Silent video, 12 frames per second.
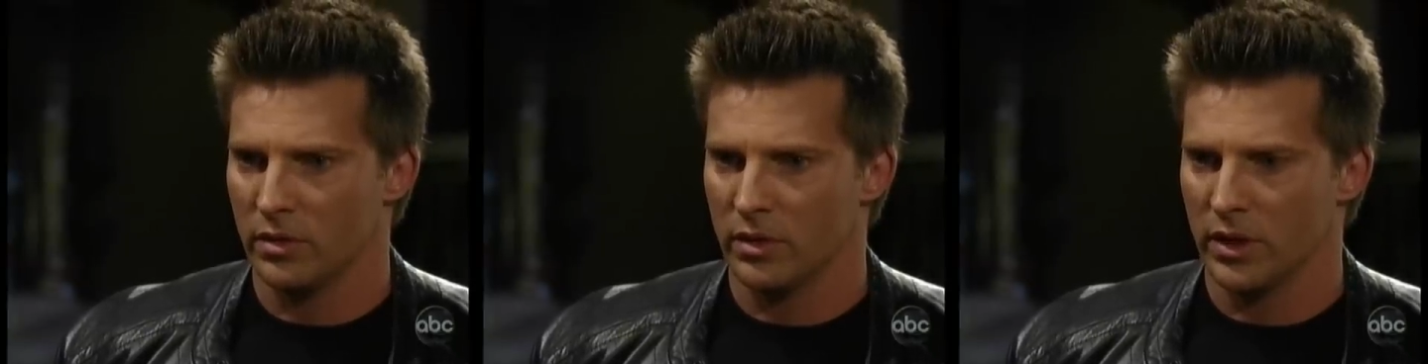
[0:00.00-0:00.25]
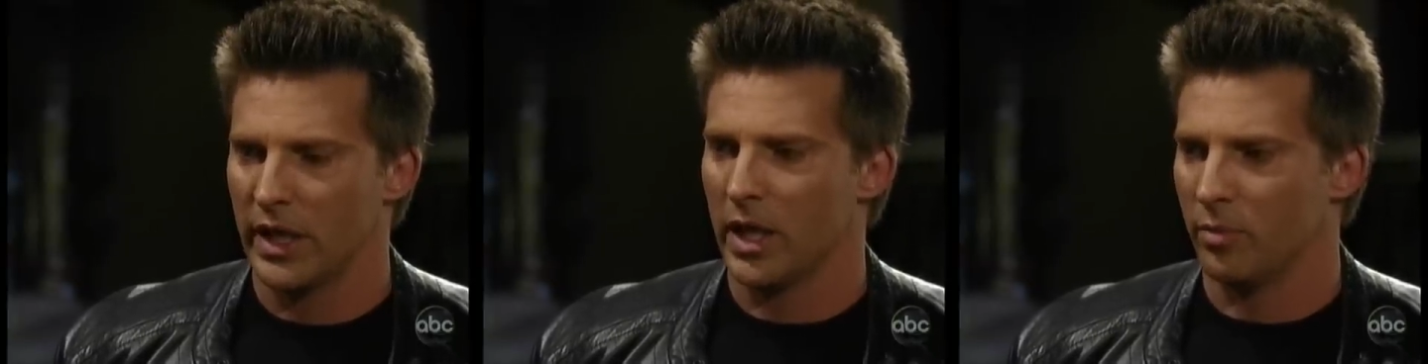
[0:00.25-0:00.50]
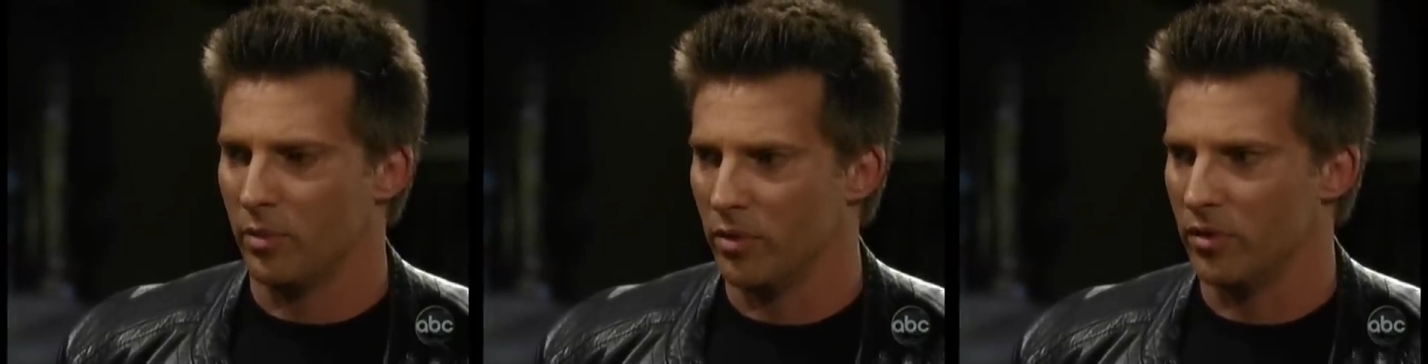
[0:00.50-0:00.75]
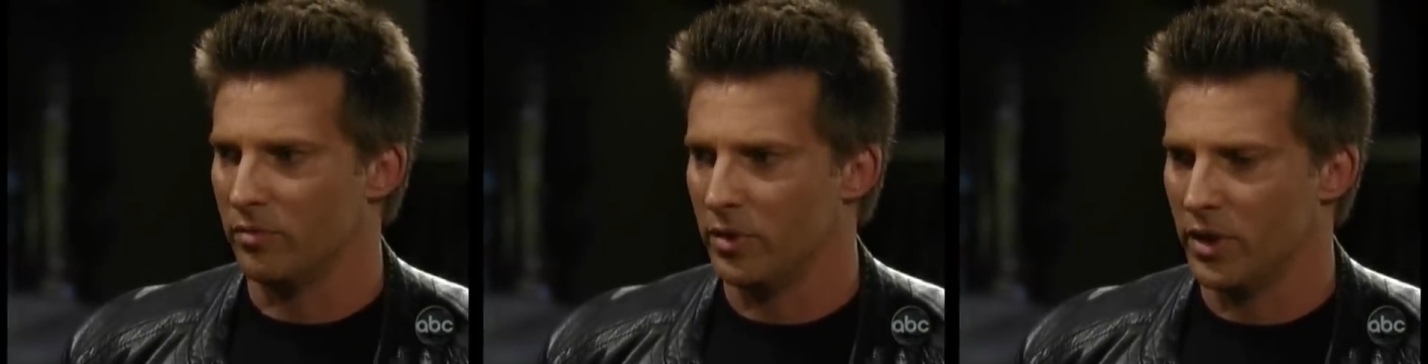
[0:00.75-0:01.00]

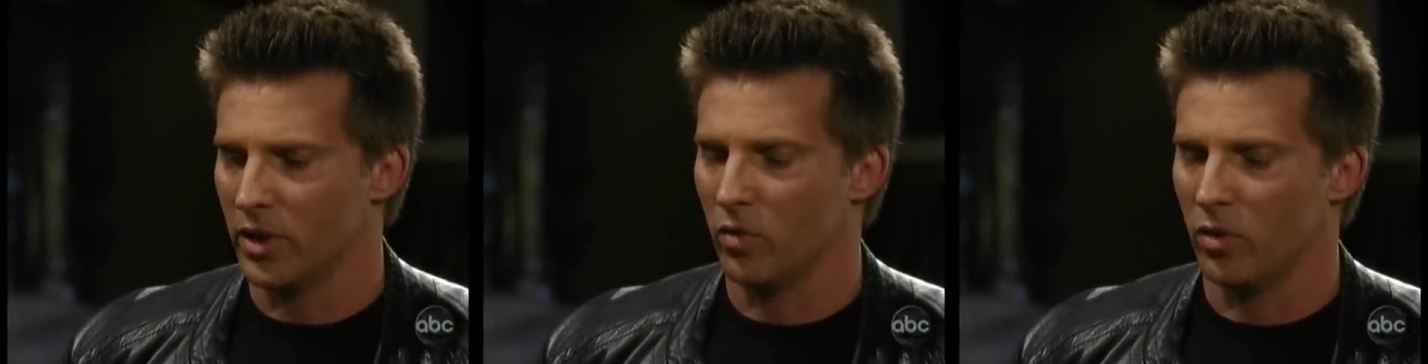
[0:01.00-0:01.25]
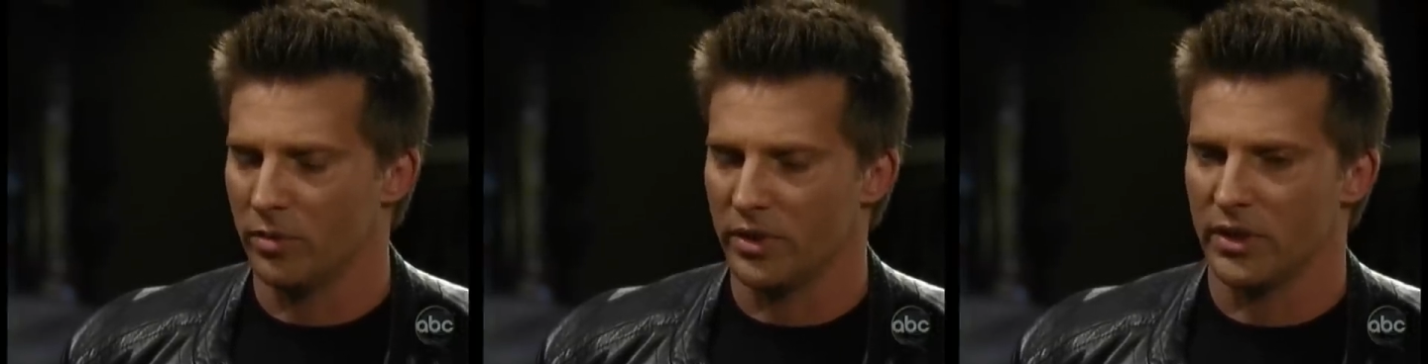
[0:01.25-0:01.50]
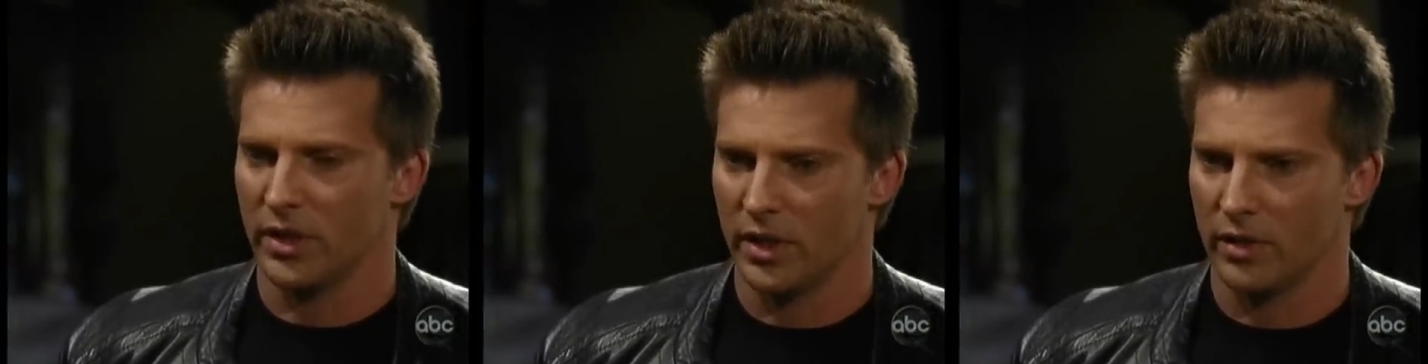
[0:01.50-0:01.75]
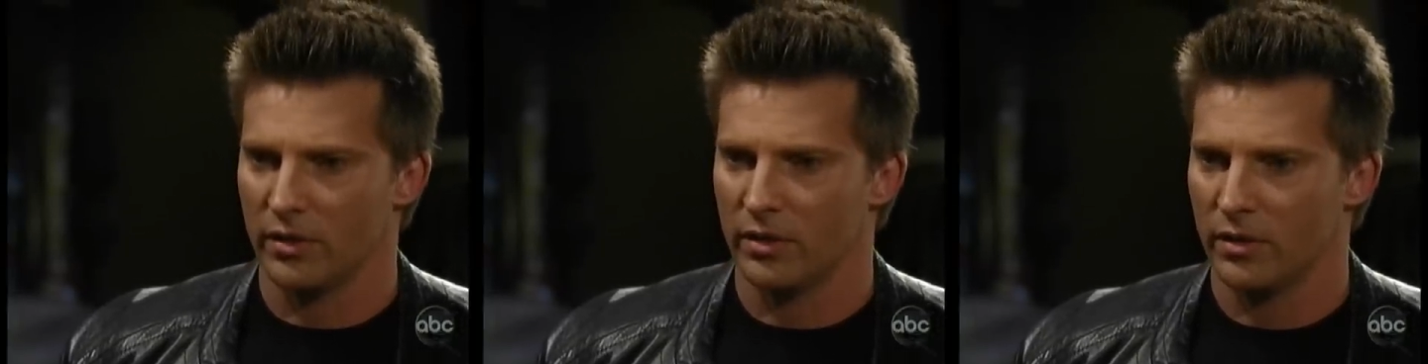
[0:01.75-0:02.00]
capable of beating a woman to
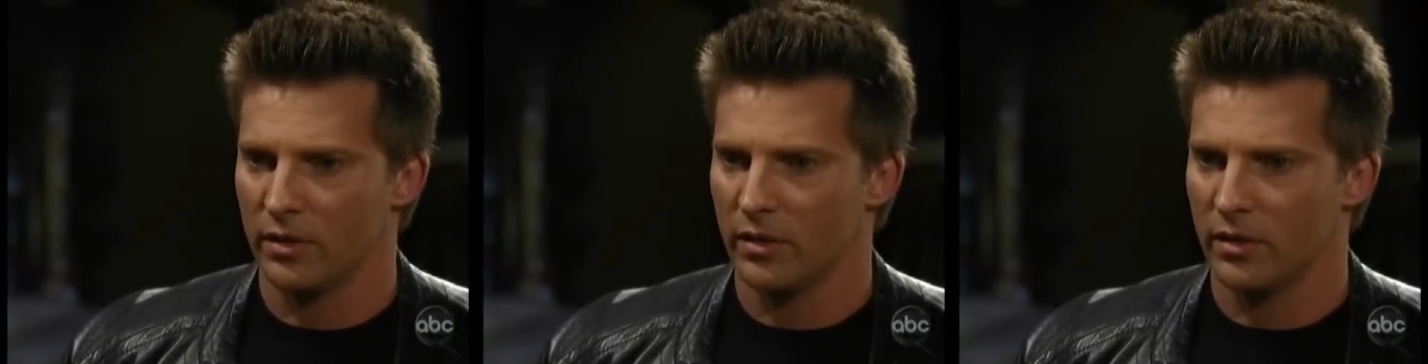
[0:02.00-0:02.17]
death.